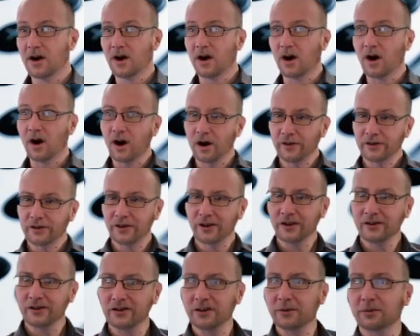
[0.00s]

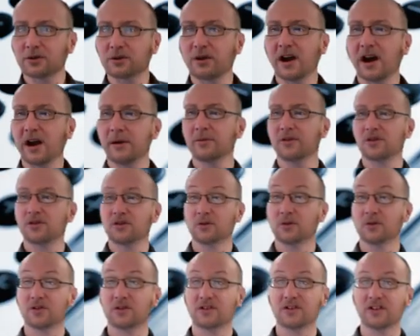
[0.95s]
Arthur subscribes
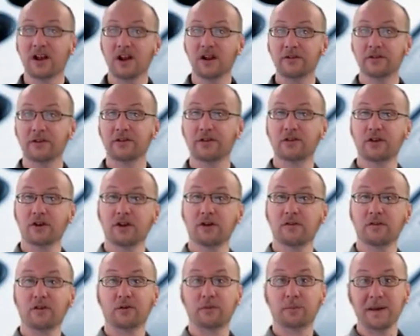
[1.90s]
to
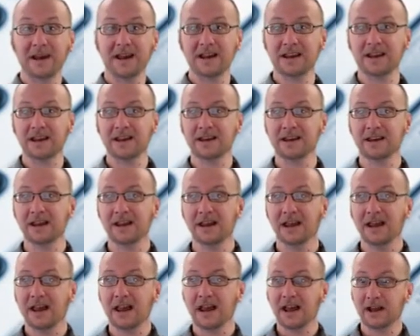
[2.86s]
self-service banking
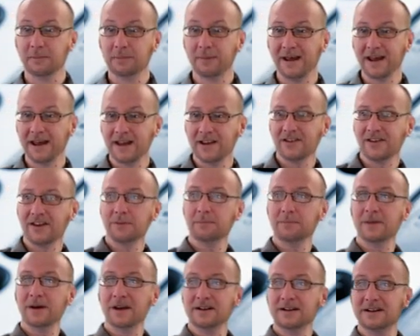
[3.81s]
and pays a
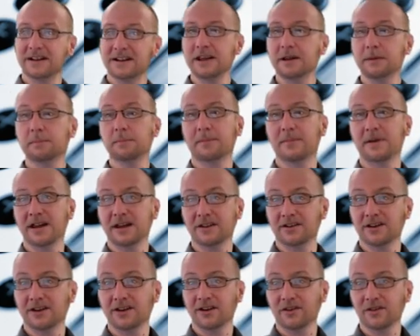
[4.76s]
monthly
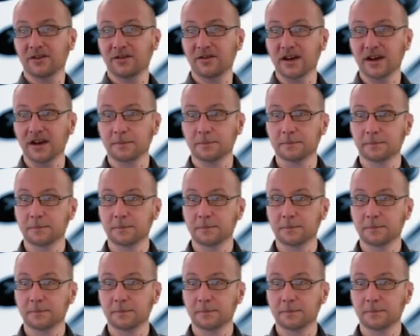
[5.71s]
maintenance fee.